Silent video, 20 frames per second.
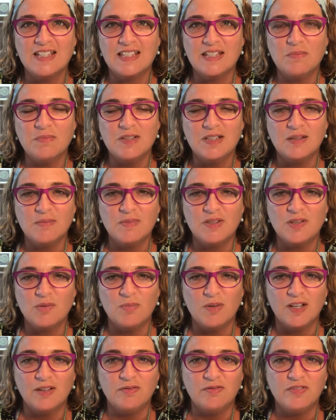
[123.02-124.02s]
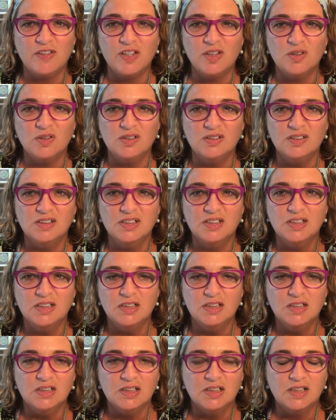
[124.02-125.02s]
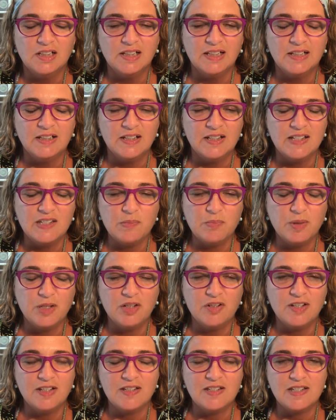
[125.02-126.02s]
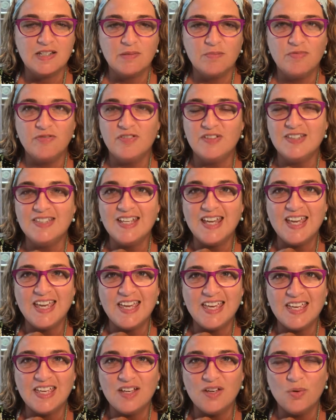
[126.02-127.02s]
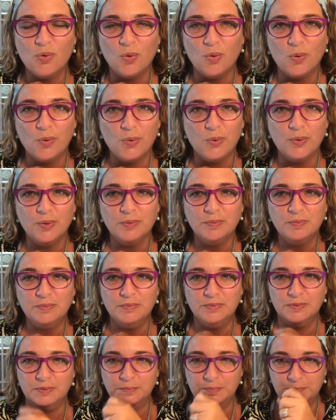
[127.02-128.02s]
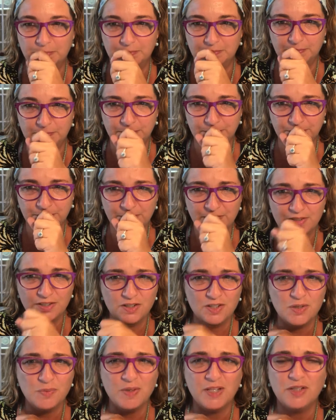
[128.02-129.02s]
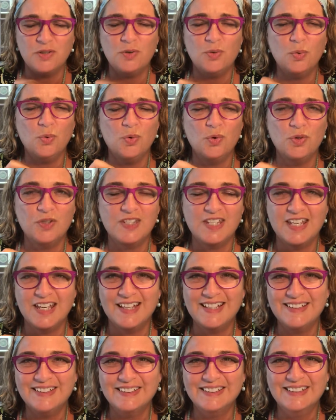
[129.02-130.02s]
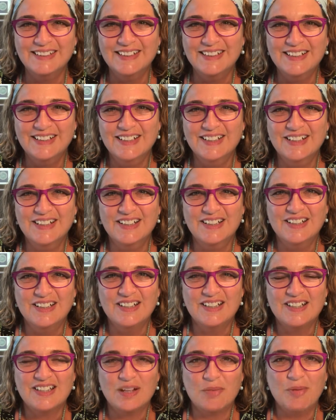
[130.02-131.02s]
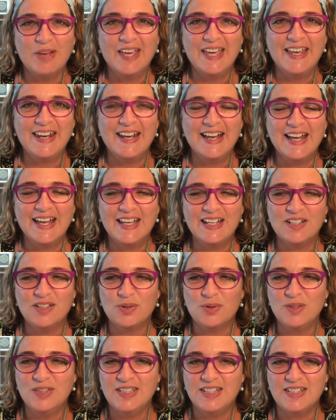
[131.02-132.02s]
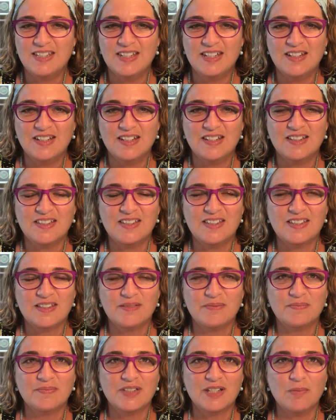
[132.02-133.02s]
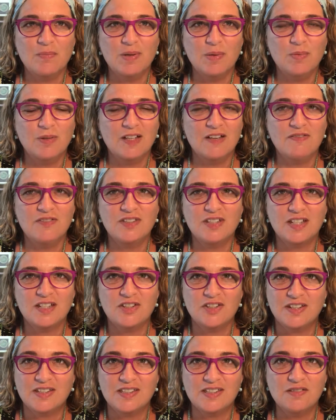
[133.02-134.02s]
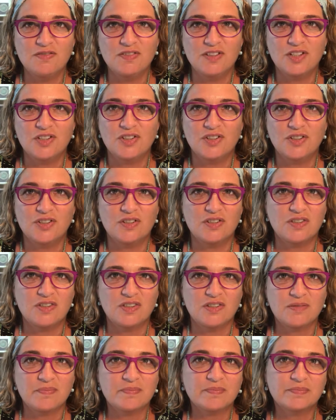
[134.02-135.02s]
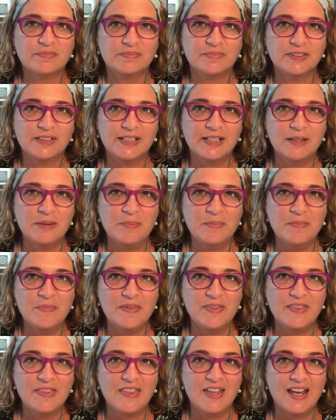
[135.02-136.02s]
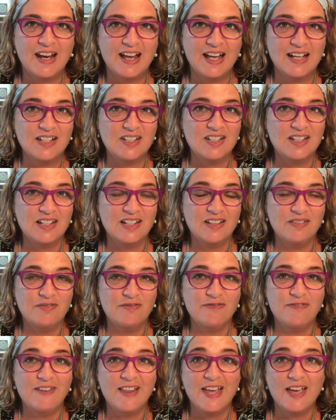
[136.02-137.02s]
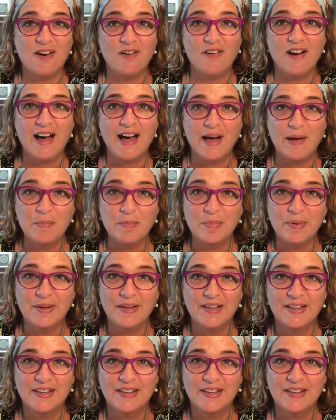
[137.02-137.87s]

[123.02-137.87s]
of symptoms. You might feel and experience some fatigue or excuse me, nausea, some headaches or dizziness. Some people have digestive issues that actually flare up.